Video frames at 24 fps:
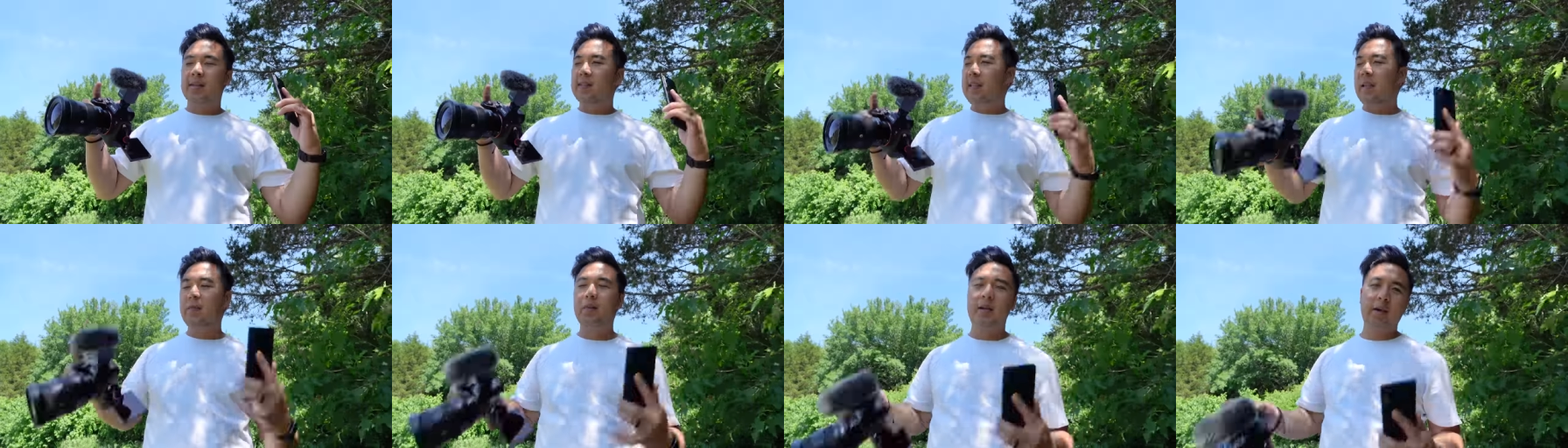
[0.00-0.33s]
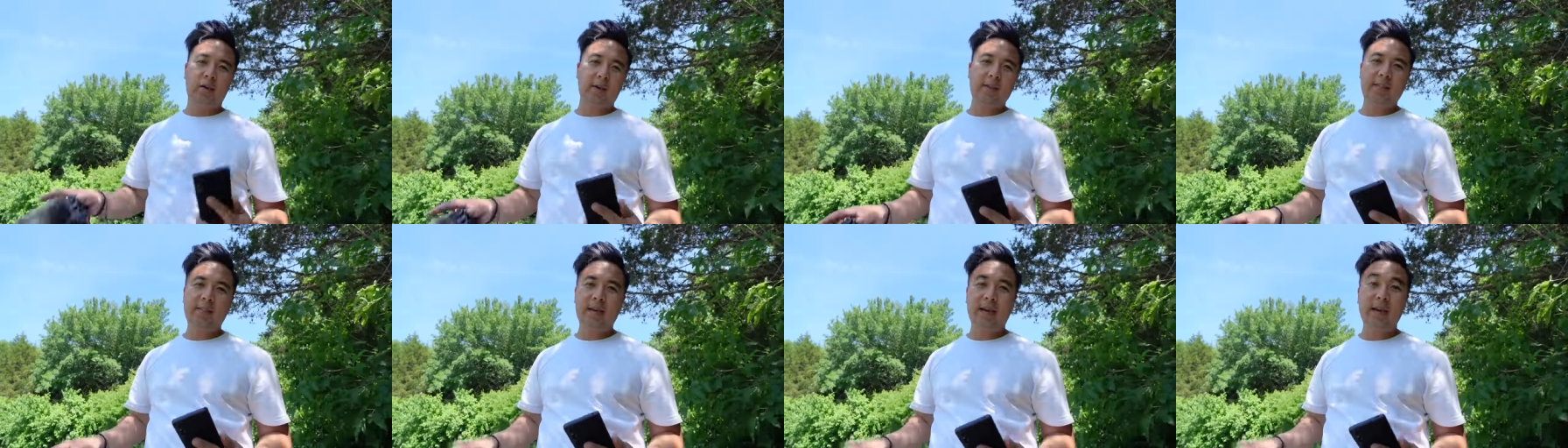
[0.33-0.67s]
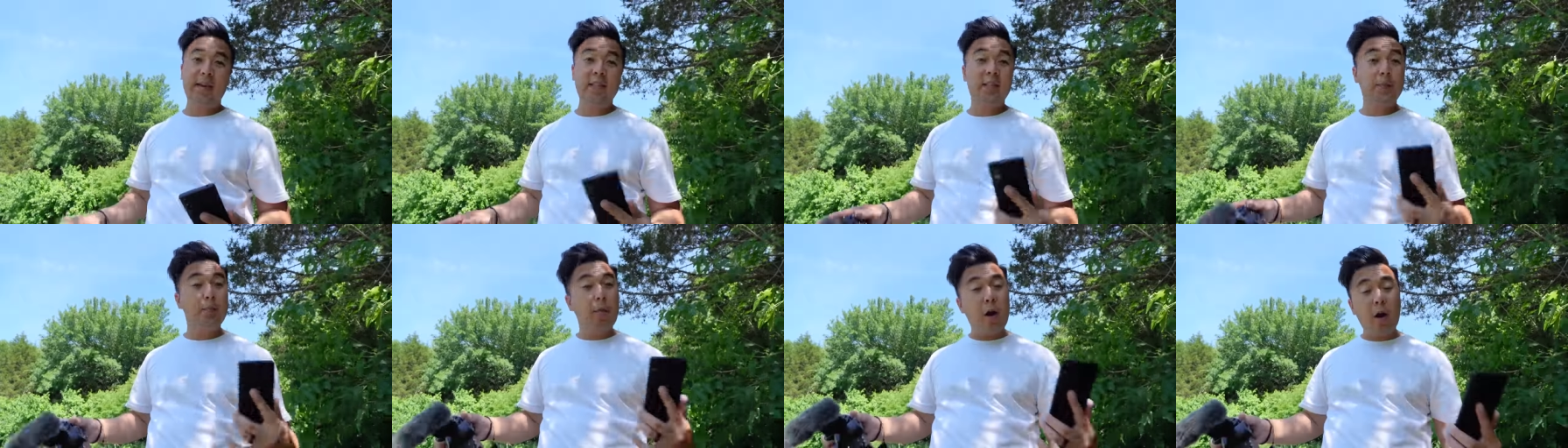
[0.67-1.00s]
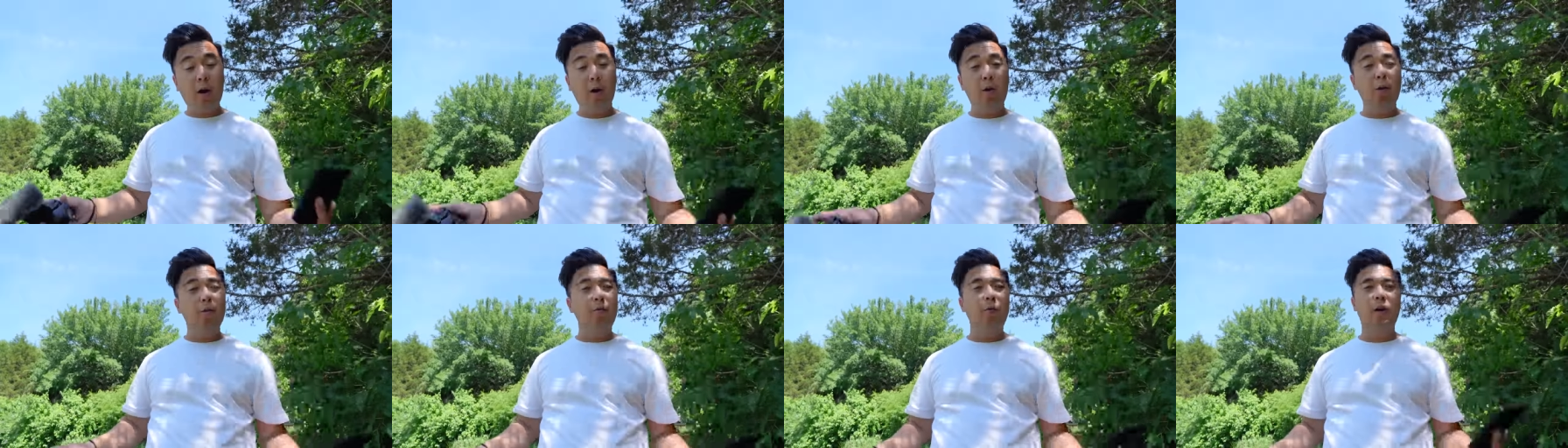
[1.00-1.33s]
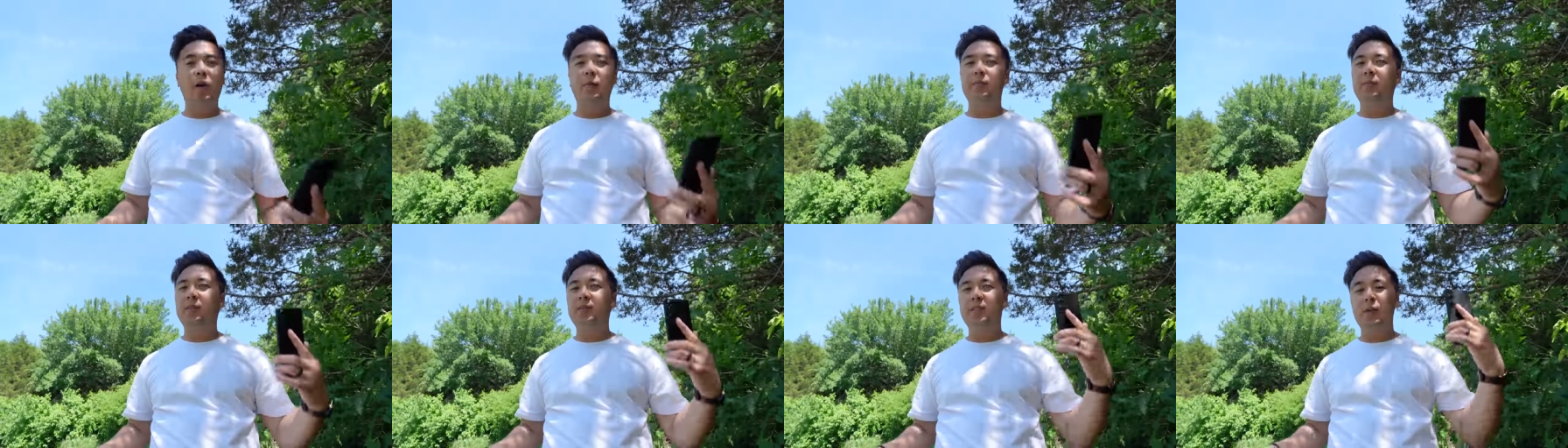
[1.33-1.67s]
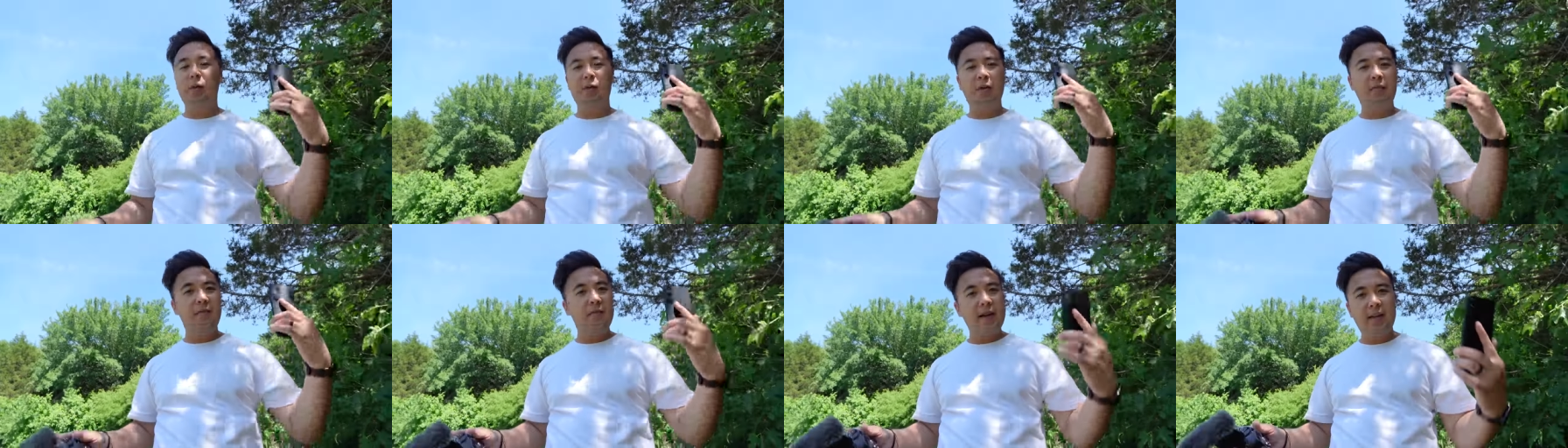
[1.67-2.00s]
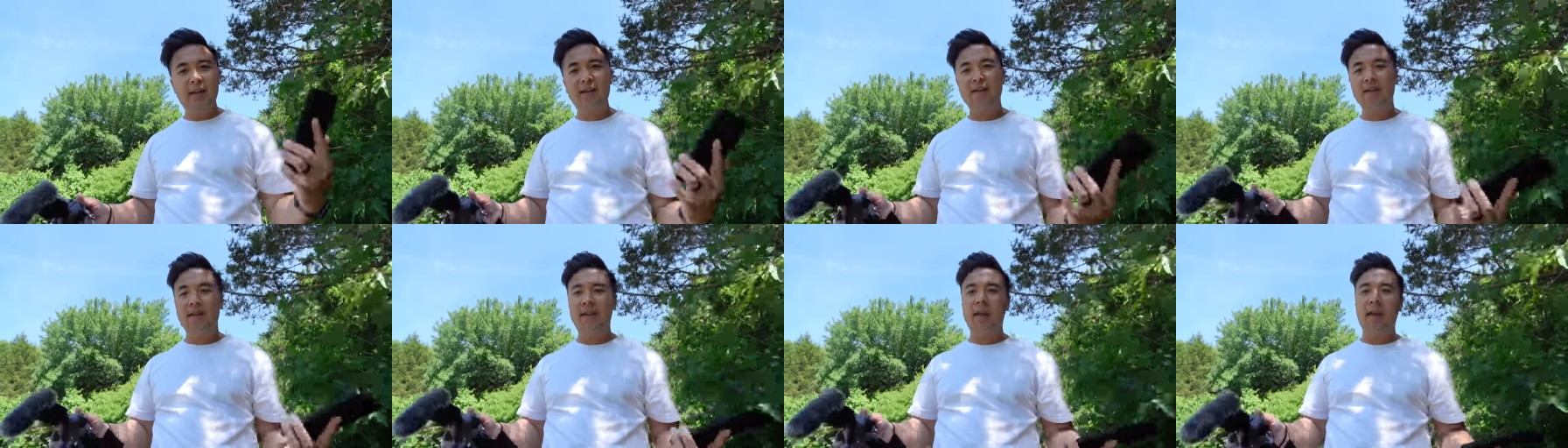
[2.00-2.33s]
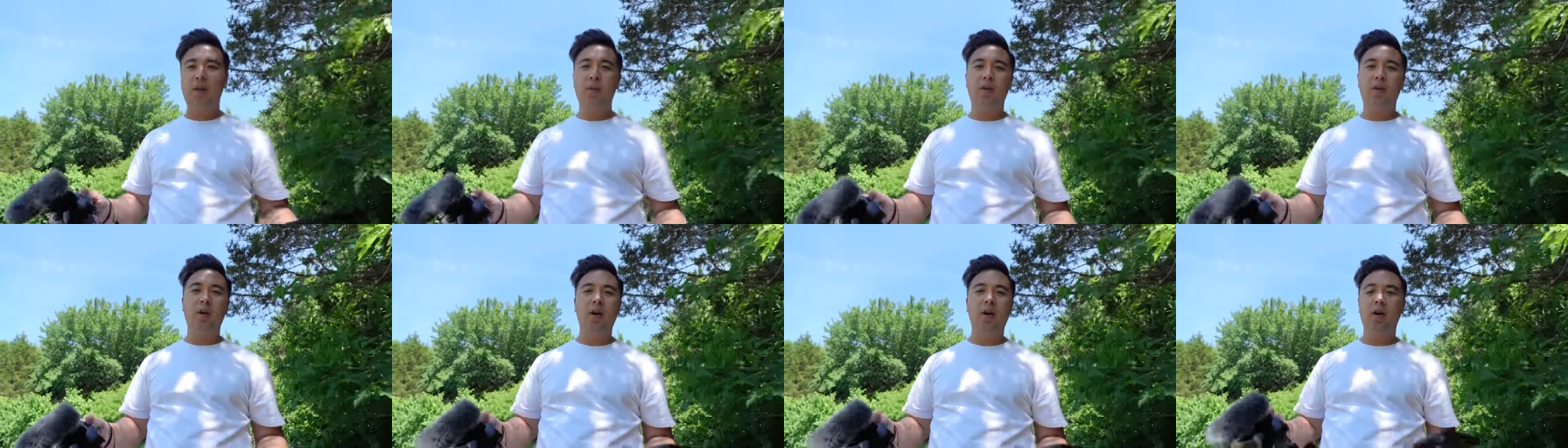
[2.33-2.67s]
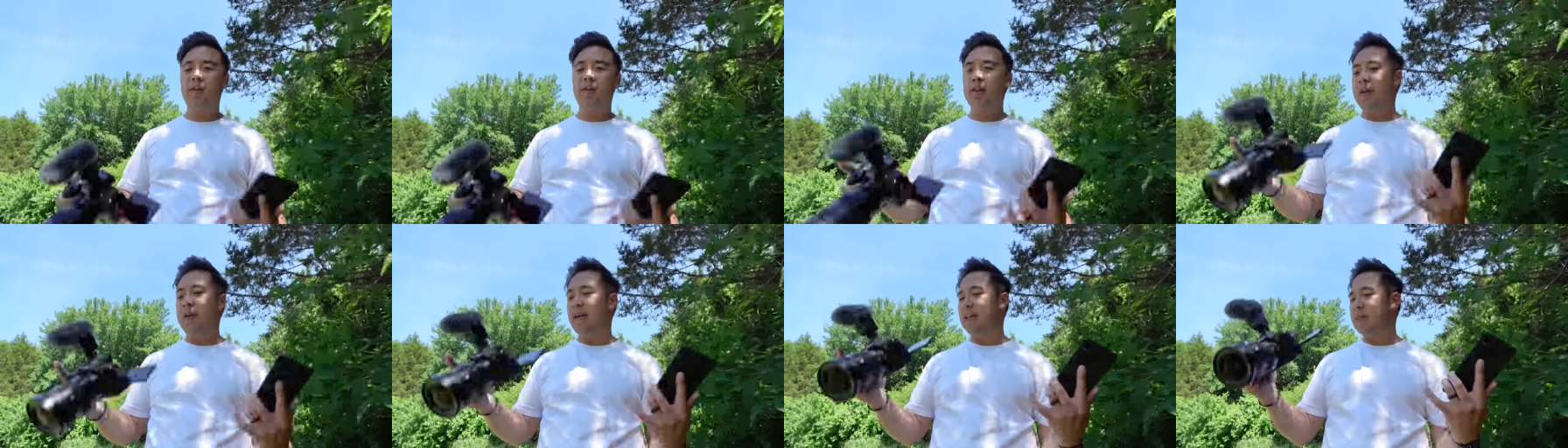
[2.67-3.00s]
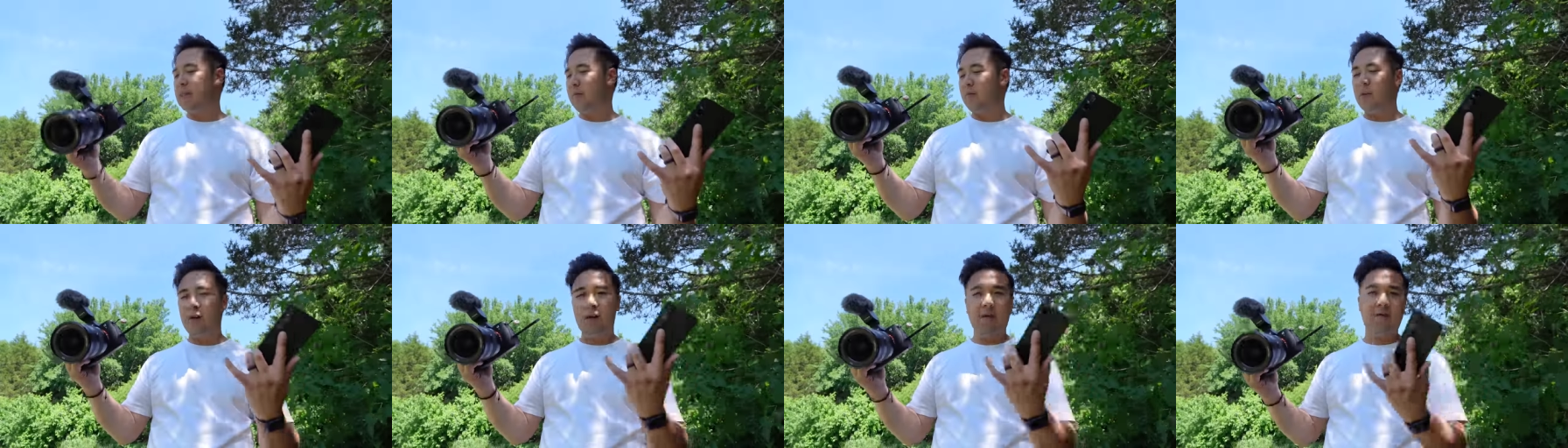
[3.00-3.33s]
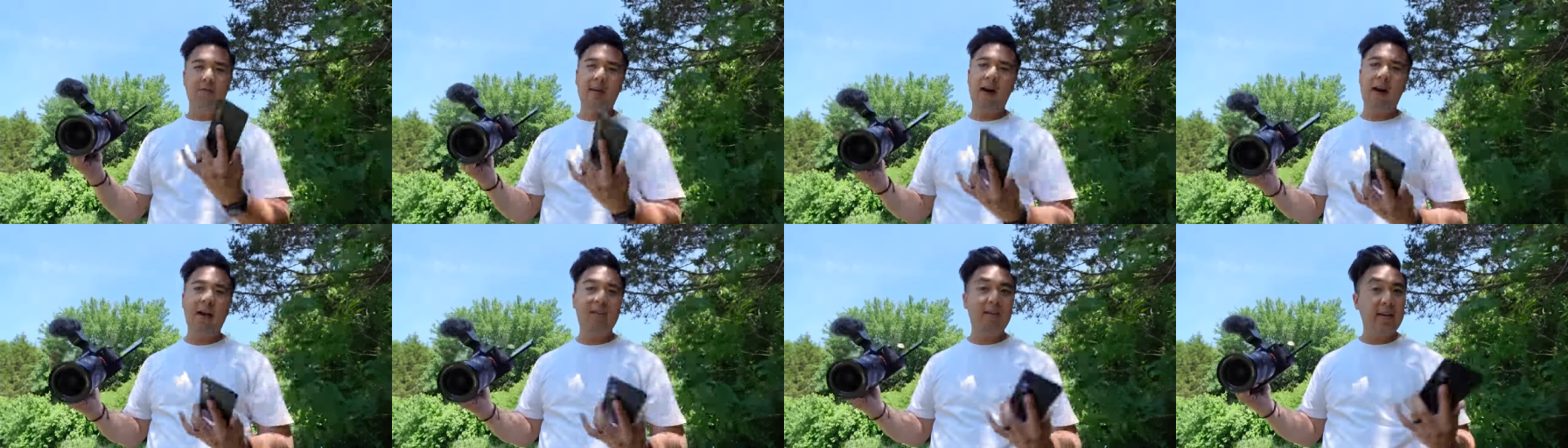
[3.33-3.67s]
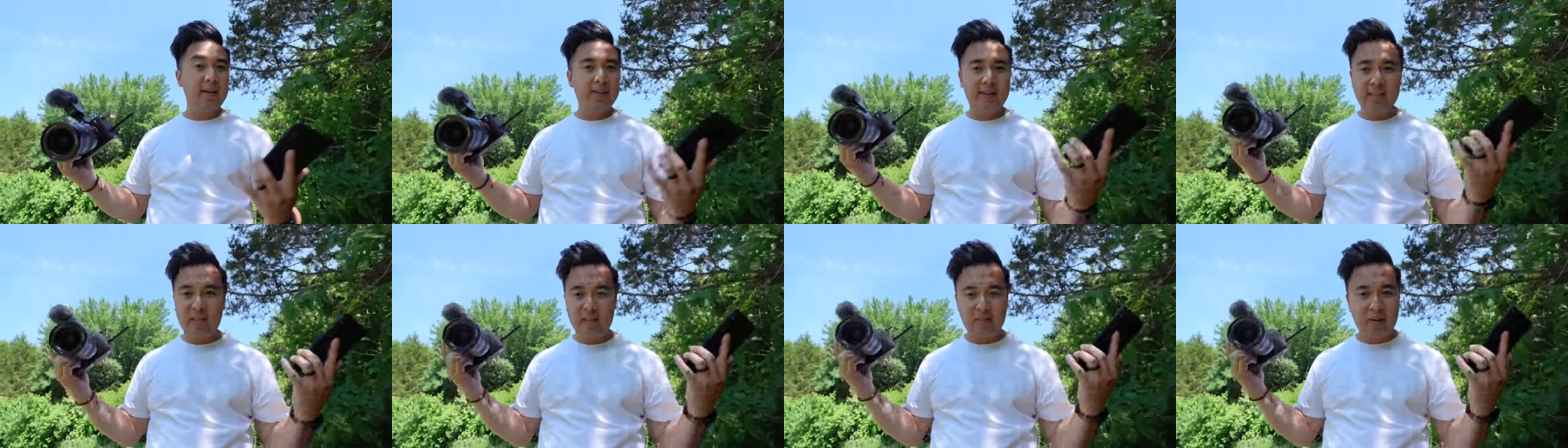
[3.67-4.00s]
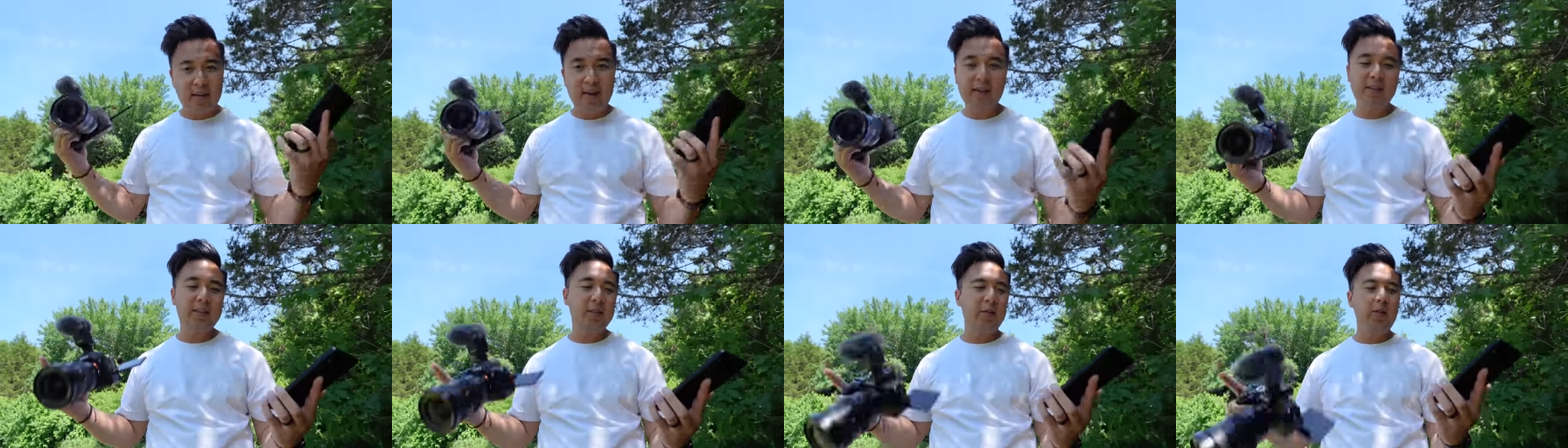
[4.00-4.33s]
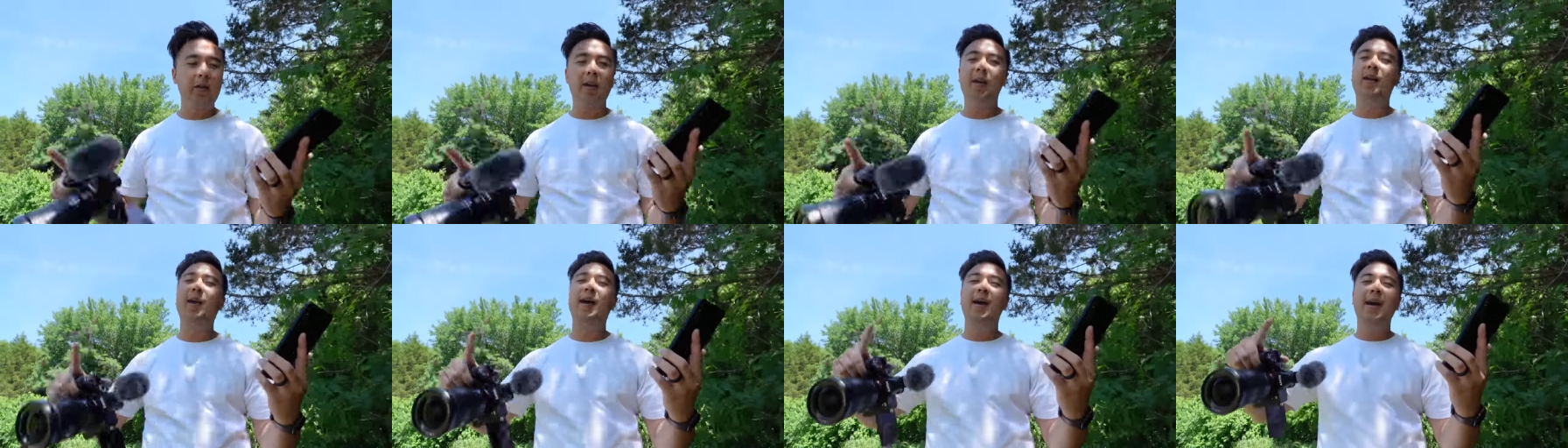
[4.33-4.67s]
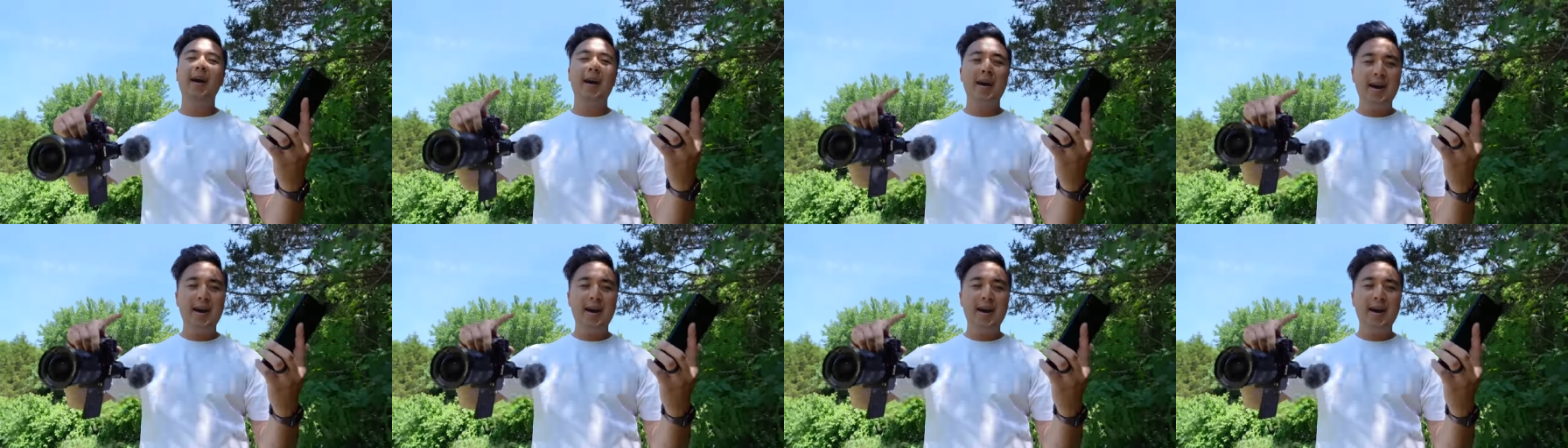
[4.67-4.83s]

same color science borrowed from the Sony Venice camera, the A seven R five, A seven S three,